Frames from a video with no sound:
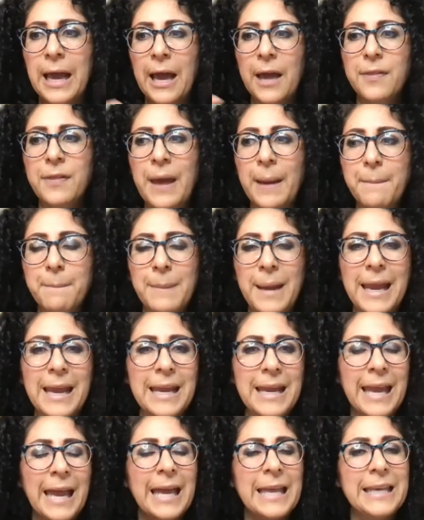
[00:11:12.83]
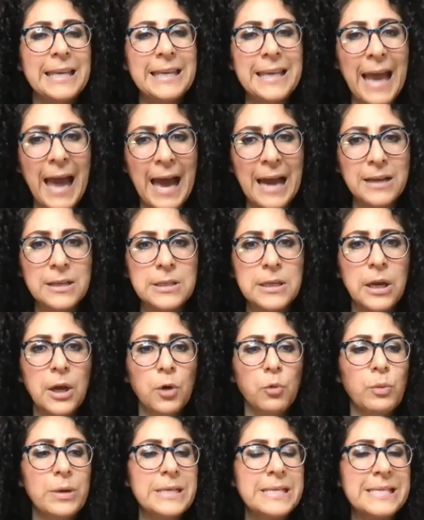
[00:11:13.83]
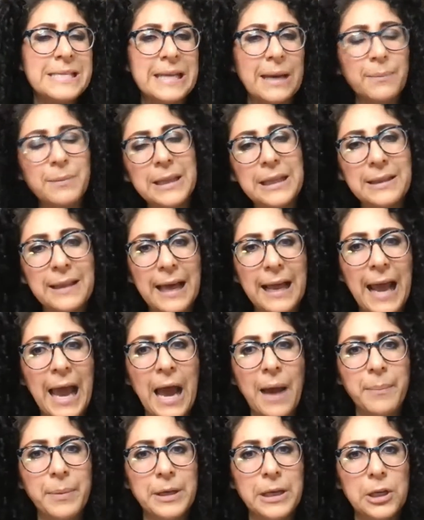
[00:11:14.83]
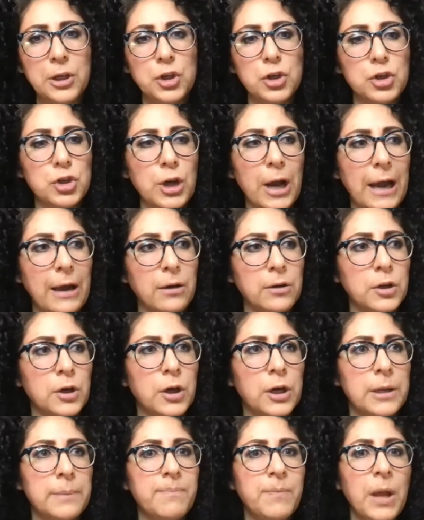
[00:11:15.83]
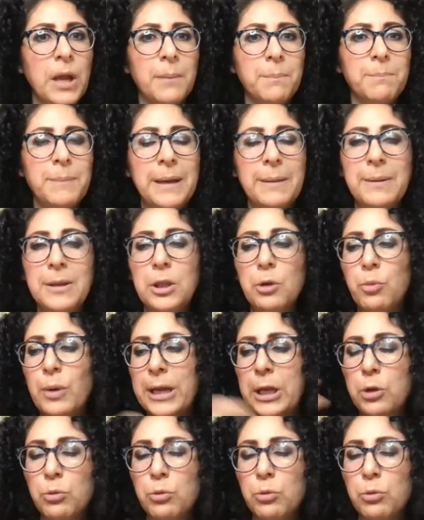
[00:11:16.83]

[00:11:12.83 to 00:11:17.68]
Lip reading: that may connect with something that happened in your childhood. Maybe the way